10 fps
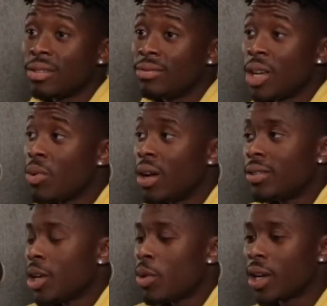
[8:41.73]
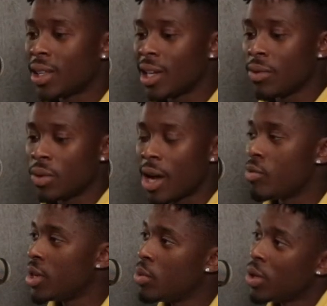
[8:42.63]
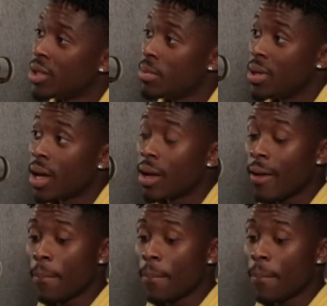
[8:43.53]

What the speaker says: They weren't at the level that I really wanted to be at.